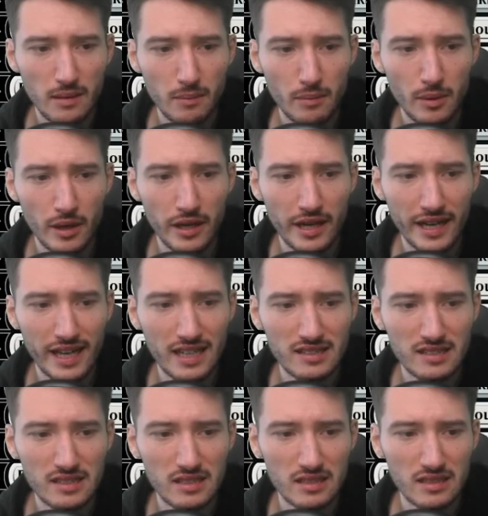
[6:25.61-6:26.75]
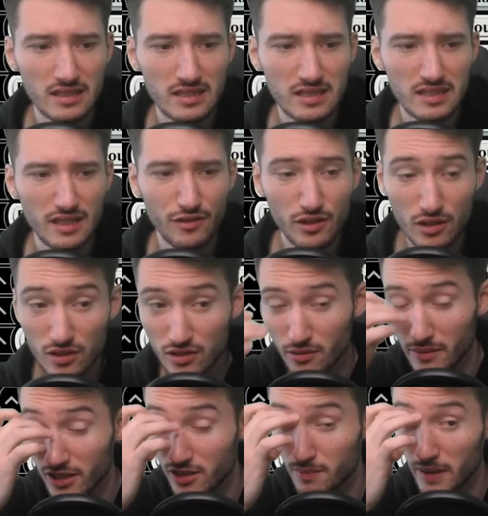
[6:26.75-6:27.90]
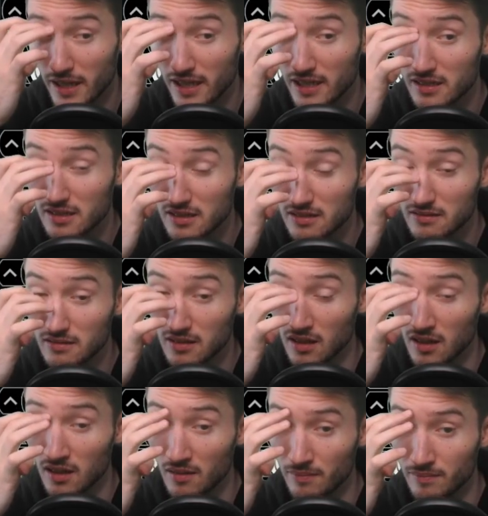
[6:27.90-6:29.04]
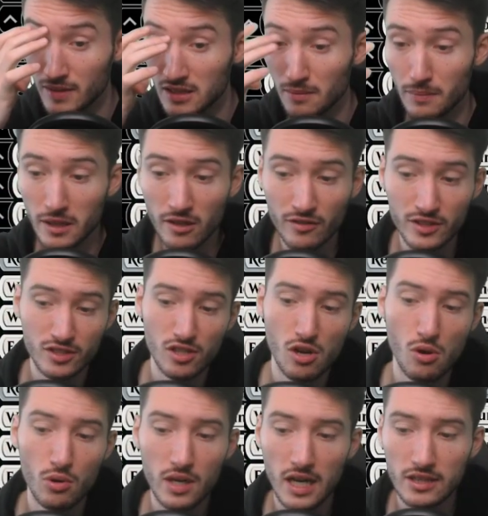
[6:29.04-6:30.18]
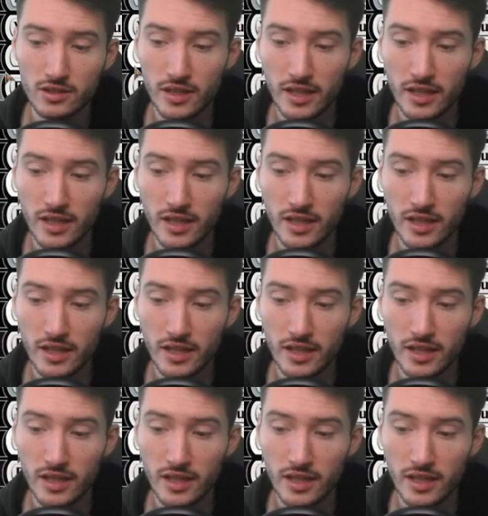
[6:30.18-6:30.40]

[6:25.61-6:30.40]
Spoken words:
But I guess it's difficult to make space. It's a bit of a slow card to